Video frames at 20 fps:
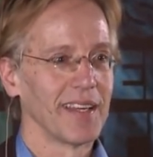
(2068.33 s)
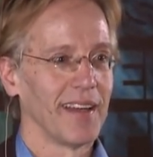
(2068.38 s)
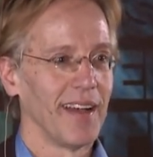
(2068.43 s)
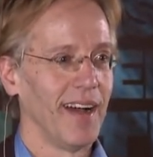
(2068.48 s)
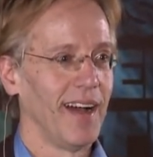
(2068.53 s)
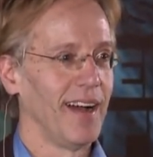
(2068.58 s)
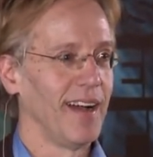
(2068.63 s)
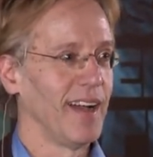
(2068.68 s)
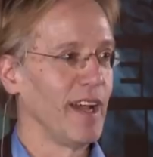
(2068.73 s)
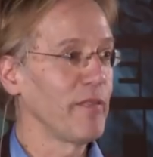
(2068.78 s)

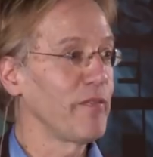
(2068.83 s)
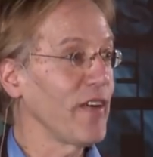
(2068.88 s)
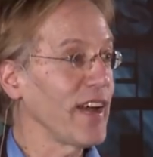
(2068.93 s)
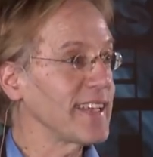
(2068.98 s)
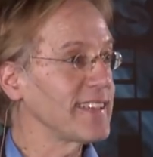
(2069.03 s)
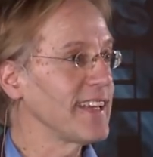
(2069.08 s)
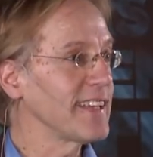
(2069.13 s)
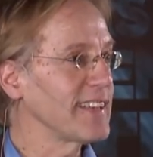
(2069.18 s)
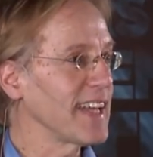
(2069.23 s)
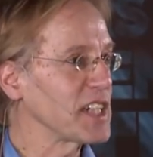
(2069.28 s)
Uh, in
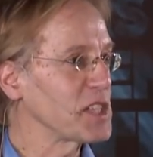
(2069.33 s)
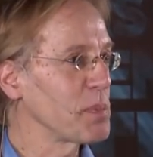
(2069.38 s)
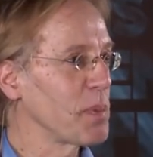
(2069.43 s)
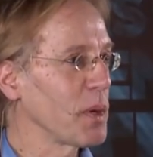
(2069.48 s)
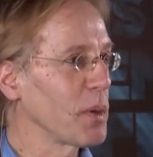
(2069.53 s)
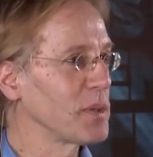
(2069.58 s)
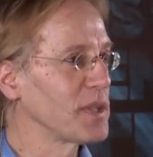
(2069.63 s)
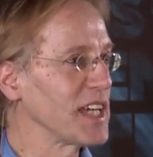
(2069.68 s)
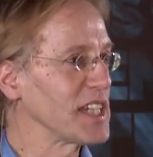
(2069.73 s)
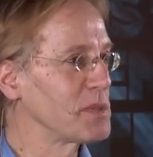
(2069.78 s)
fact, that
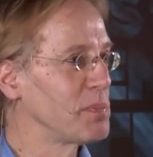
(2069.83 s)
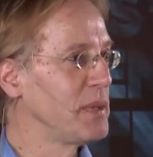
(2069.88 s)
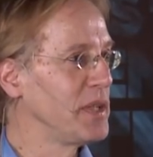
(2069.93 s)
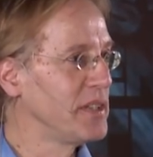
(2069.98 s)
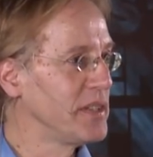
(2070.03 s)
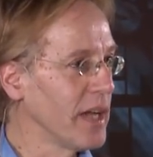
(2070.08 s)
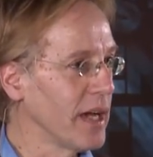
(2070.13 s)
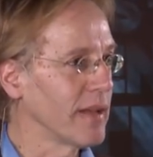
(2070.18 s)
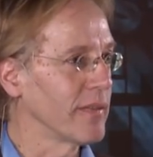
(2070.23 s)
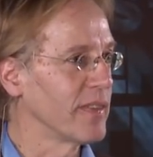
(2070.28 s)
experiment has been
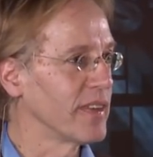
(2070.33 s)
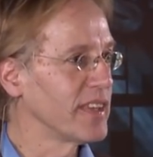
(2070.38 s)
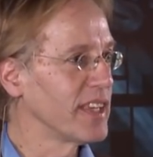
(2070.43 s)
done.